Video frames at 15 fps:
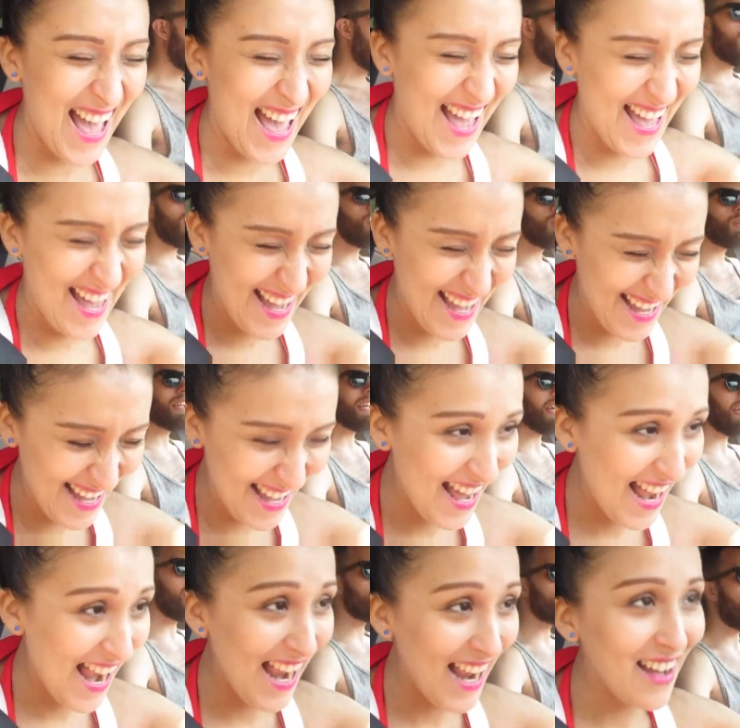
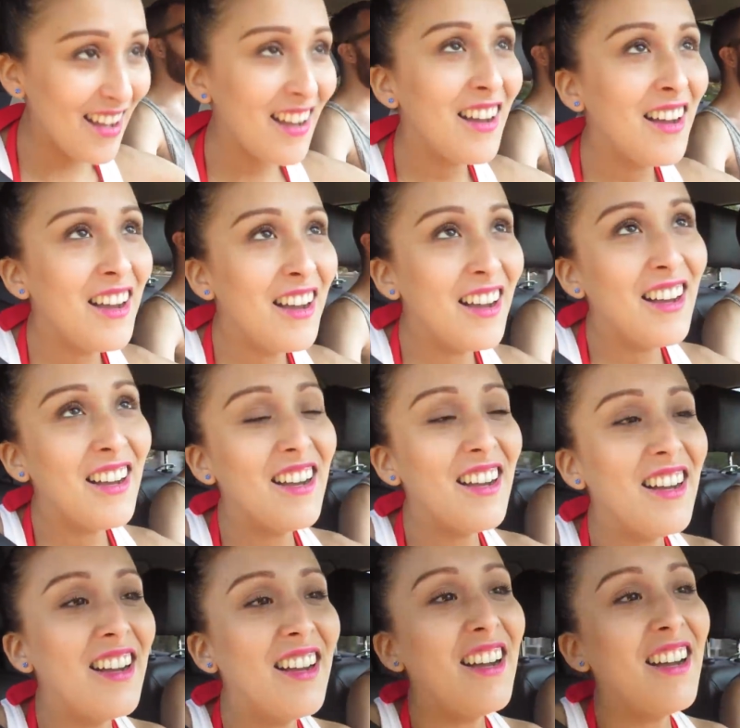
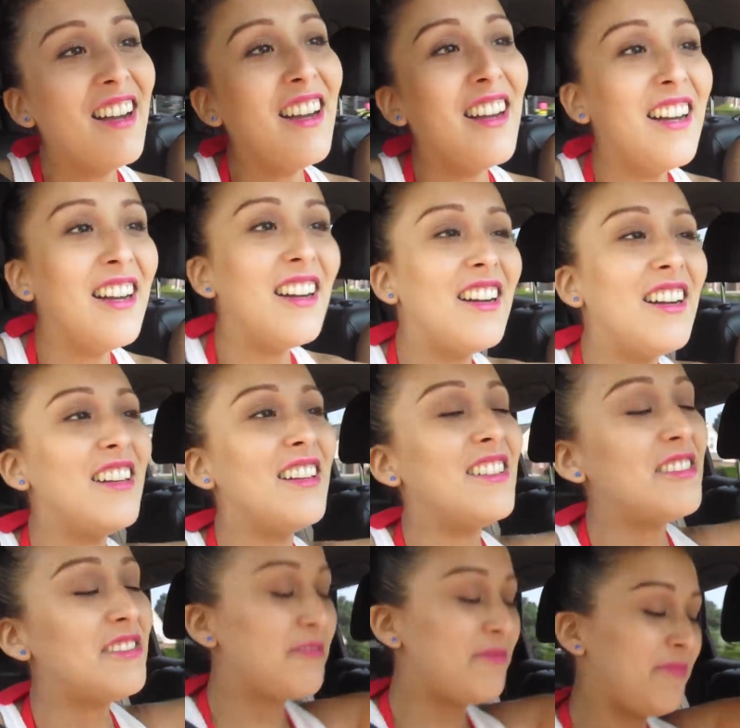The person shown says nothing.